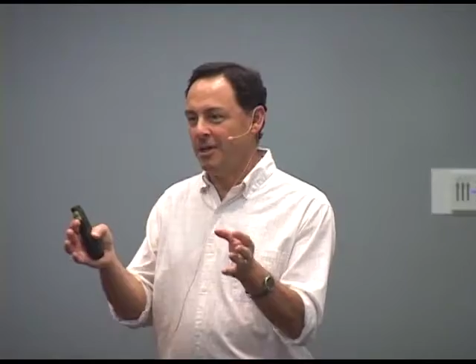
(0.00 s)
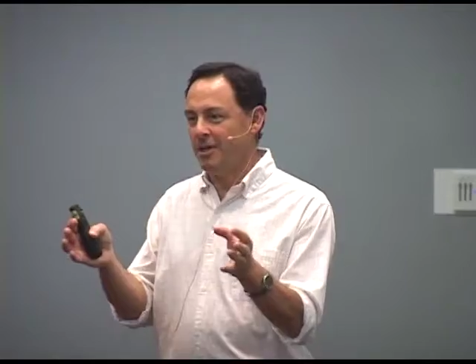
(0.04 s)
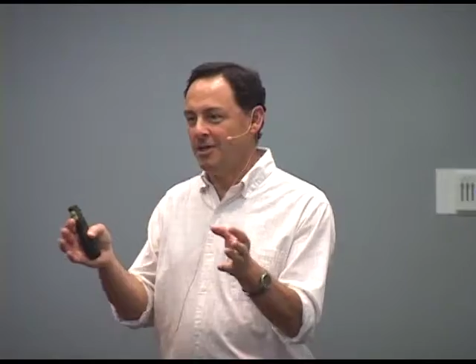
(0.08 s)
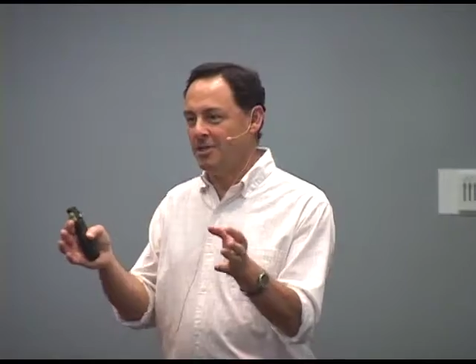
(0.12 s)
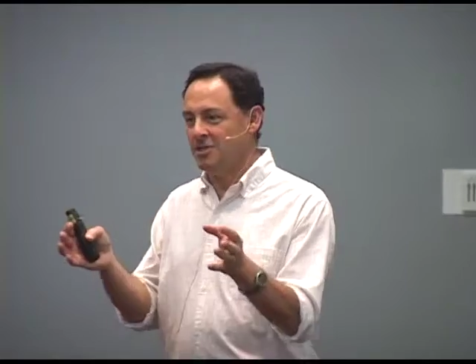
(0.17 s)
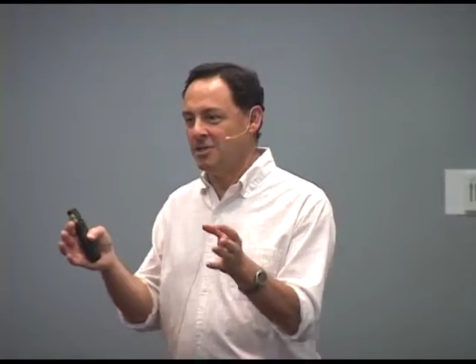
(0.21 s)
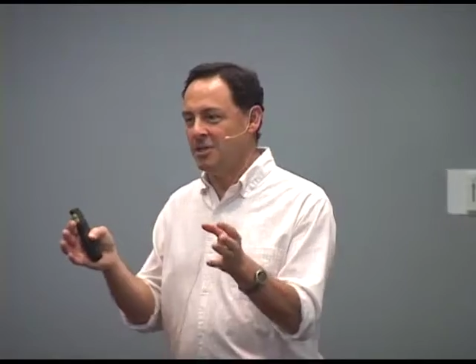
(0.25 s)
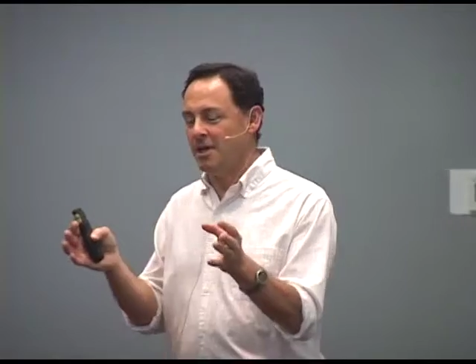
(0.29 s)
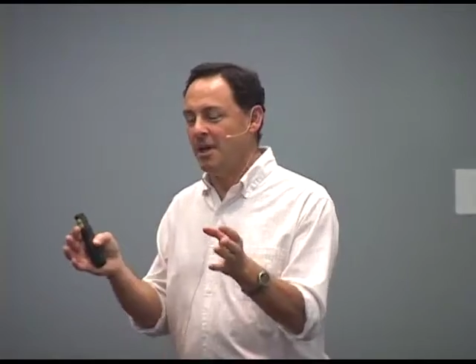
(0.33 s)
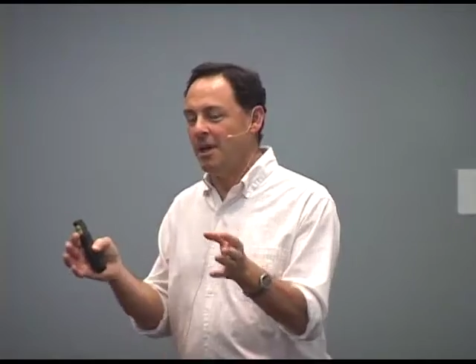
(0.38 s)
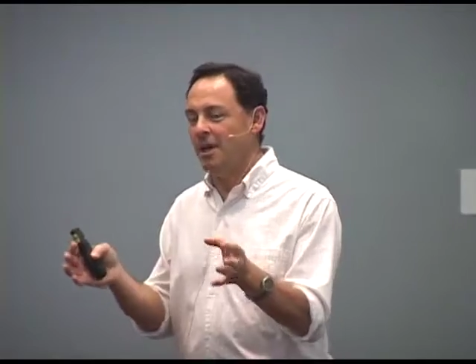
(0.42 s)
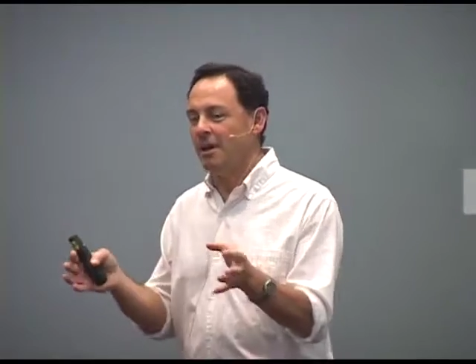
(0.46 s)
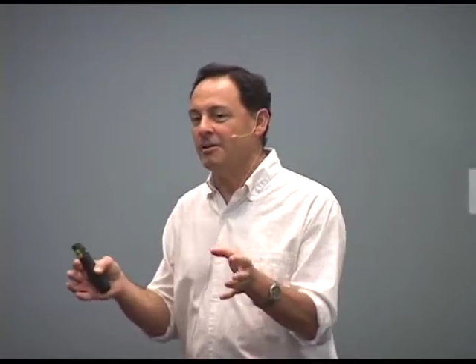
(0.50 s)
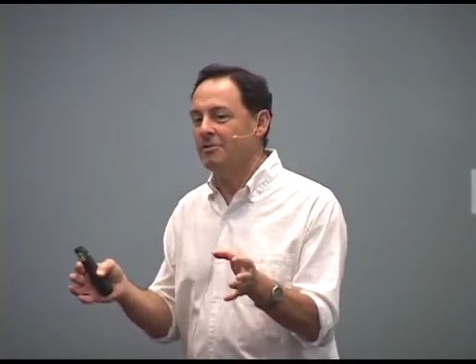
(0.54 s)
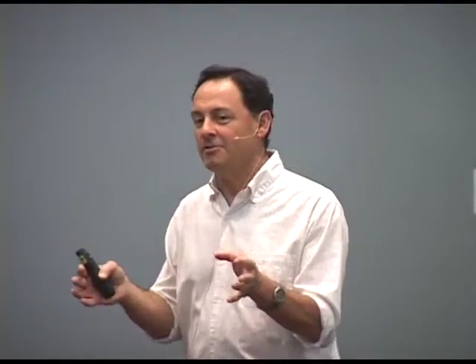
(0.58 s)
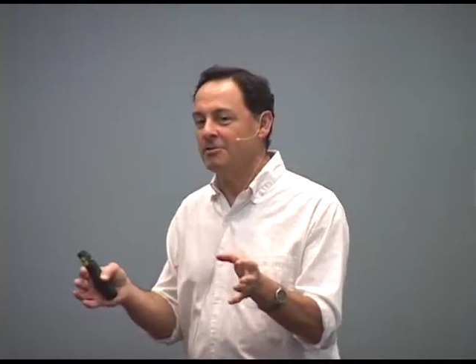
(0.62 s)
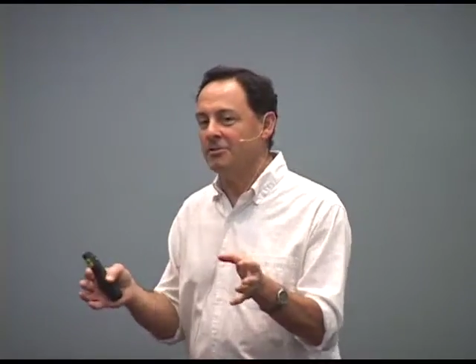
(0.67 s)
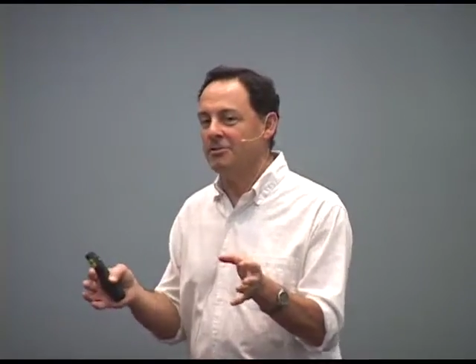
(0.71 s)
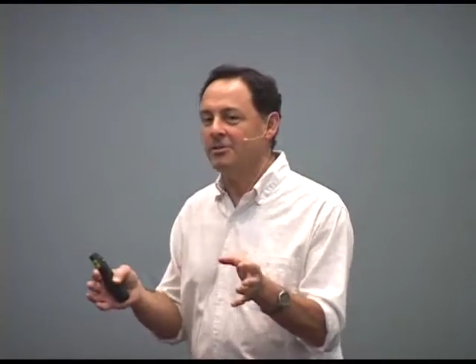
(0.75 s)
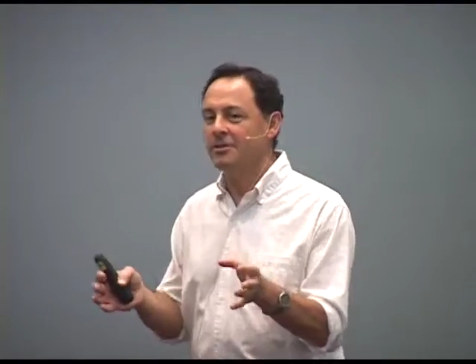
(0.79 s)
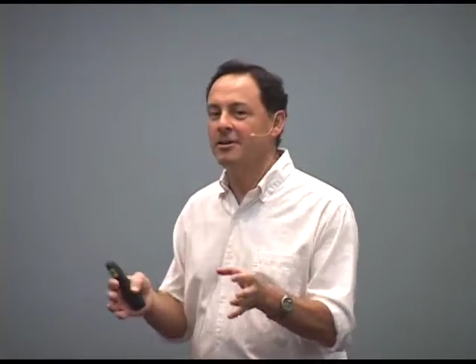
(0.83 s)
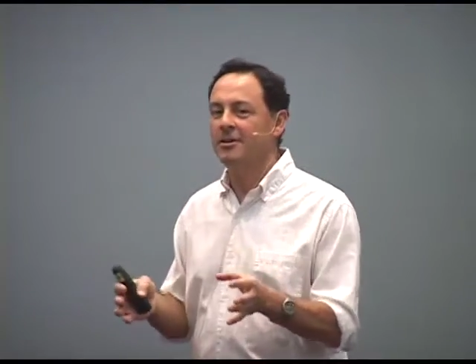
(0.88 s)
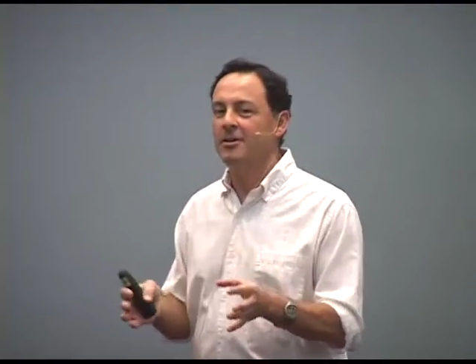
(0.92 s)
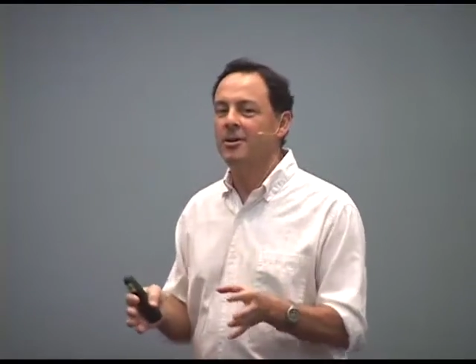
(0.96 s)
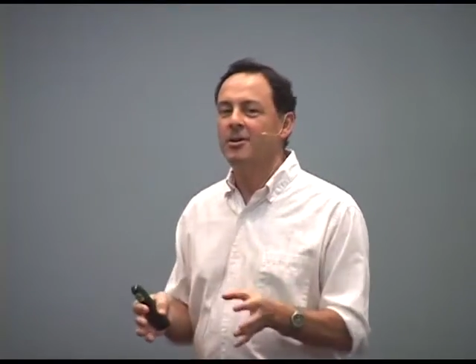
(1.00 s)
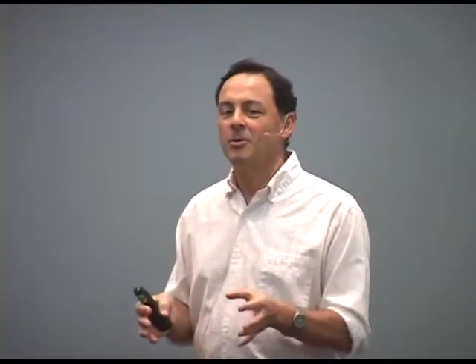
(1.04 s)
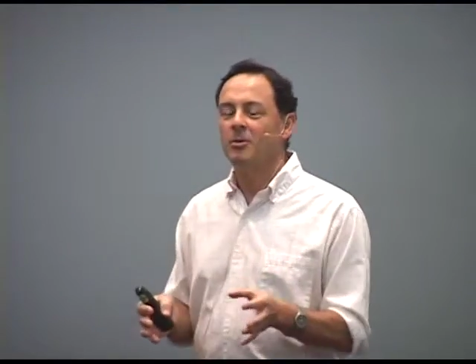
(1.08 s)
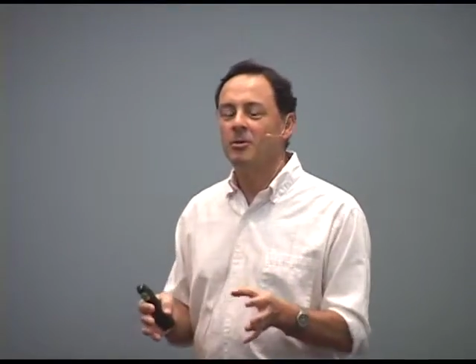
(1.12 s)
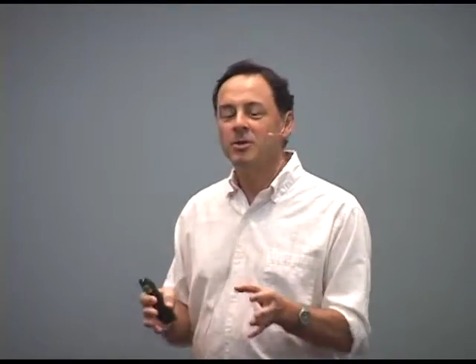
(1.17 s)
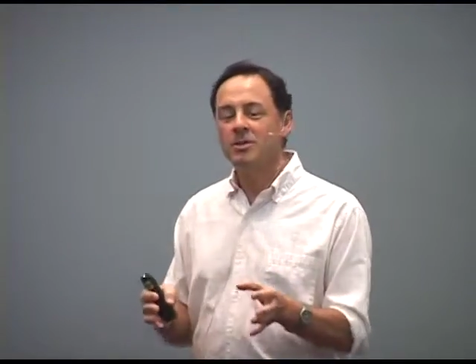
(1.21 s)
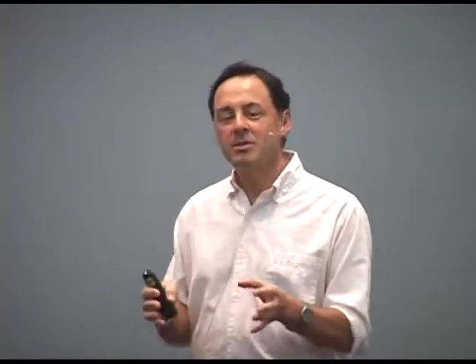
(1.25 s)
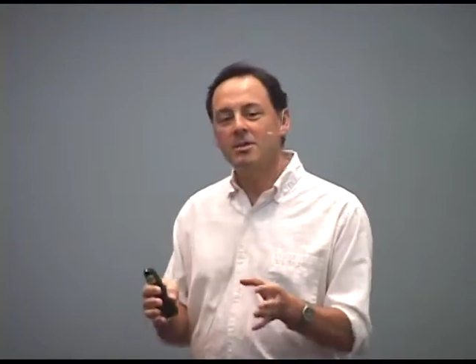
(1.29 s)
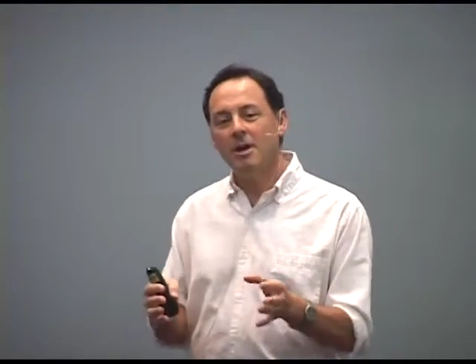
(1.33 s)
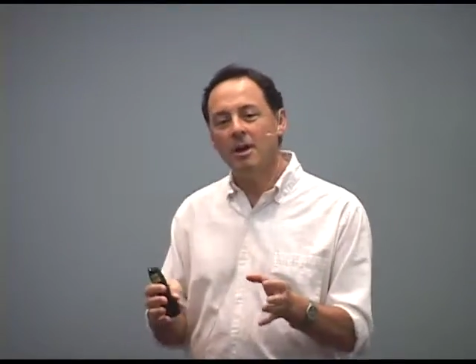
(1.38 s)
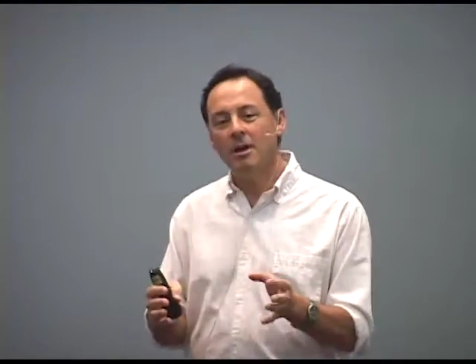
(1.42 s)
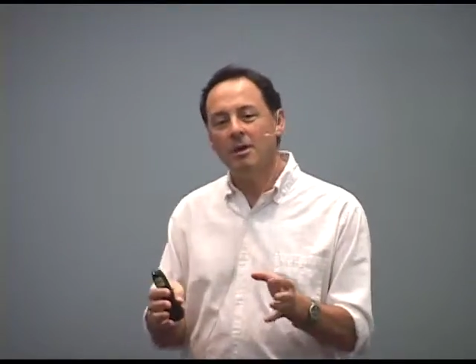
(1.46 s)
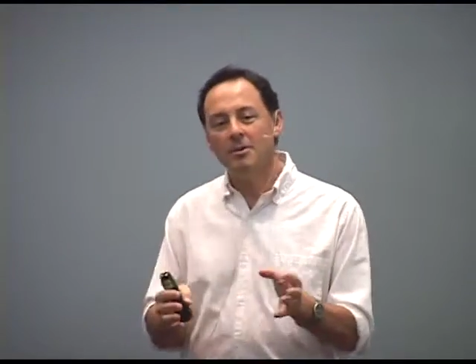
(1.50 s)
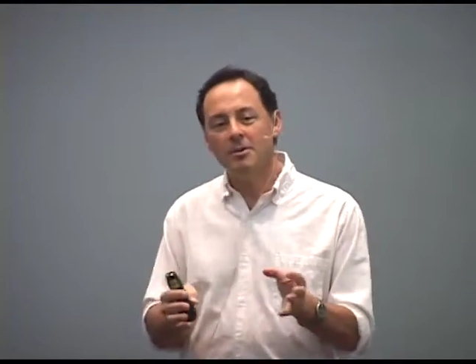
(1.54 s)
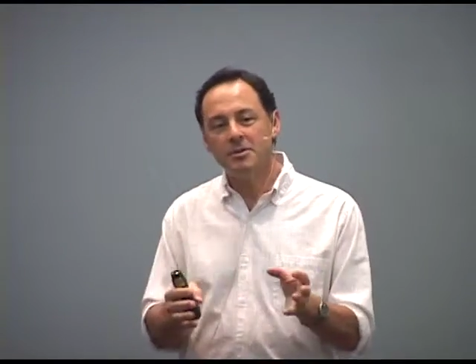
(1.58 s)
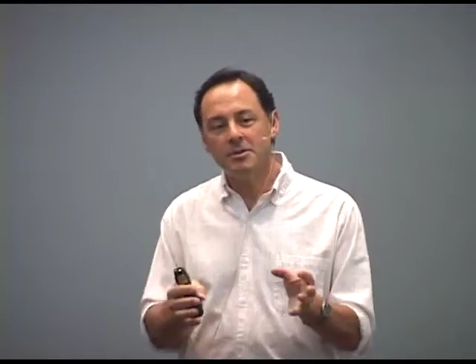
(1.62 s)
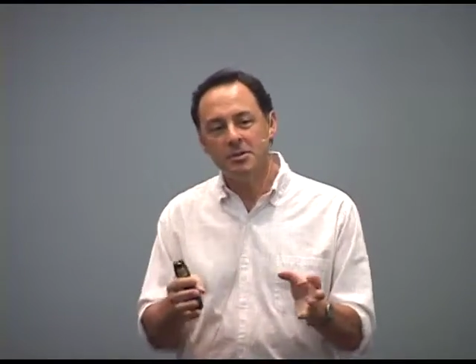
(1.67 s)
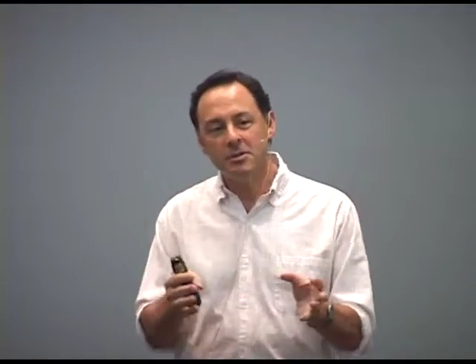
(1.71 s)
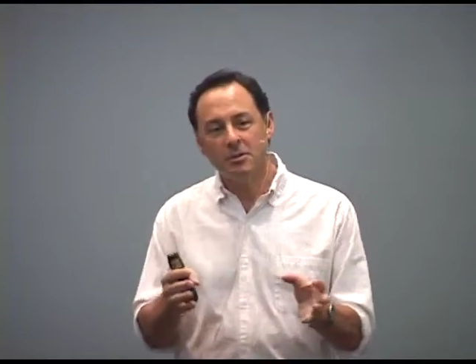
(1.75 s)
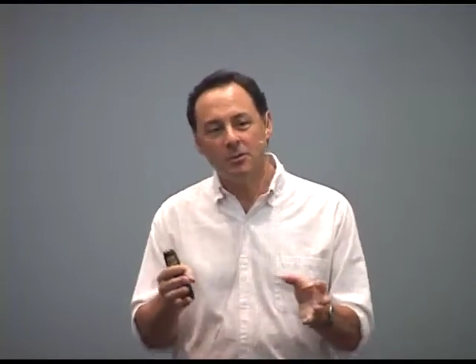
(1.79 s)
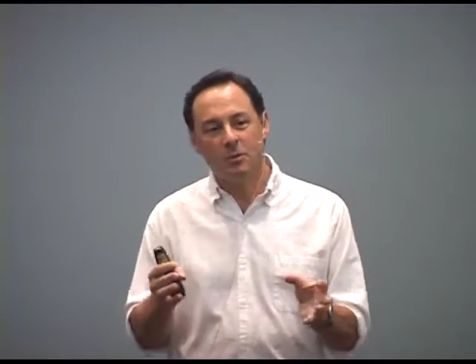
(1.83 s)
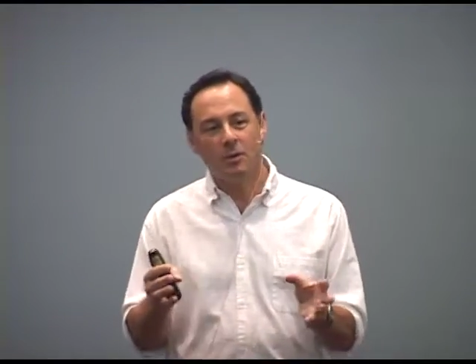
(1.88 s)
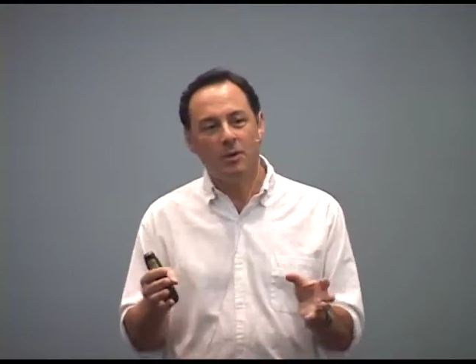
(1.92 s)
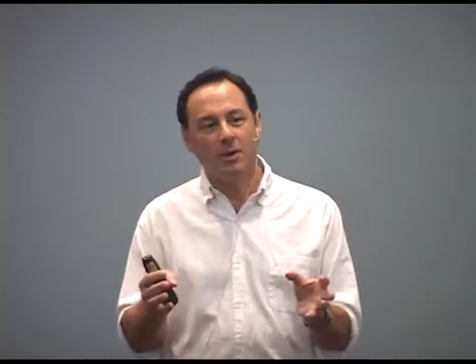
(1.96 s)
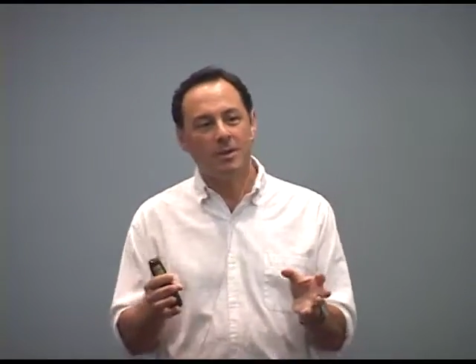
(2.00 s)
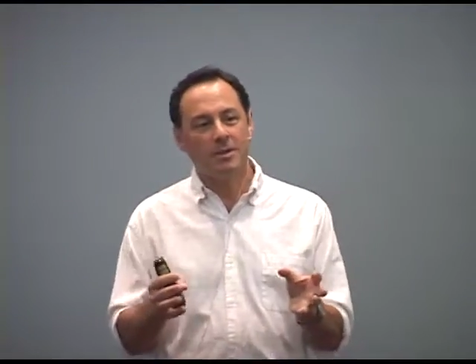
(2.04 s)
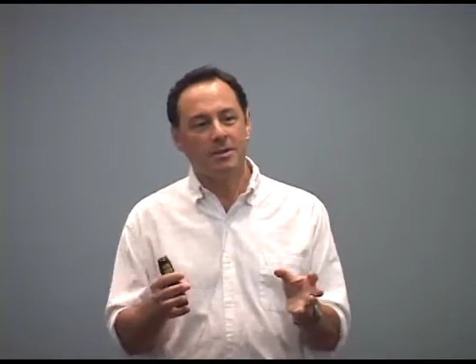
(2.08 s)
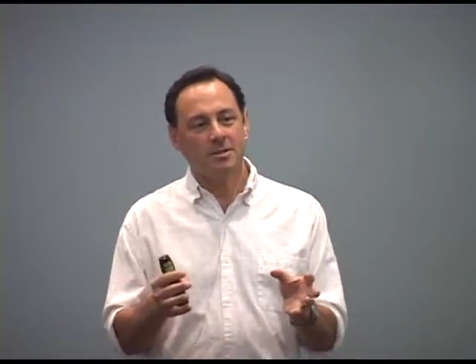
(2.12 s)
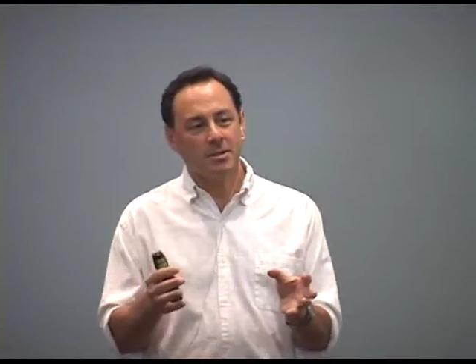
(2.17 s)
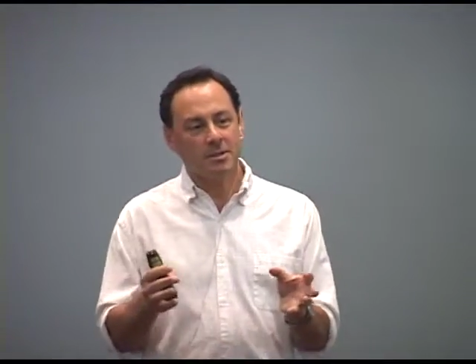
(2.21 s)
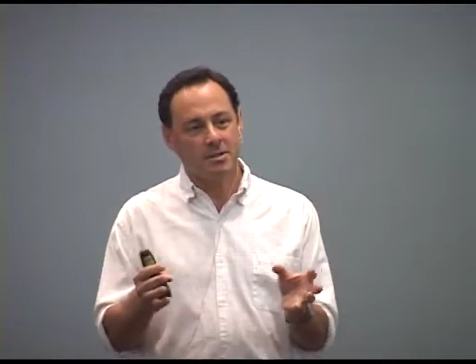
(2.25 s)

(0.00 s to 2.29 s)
each F, which I also want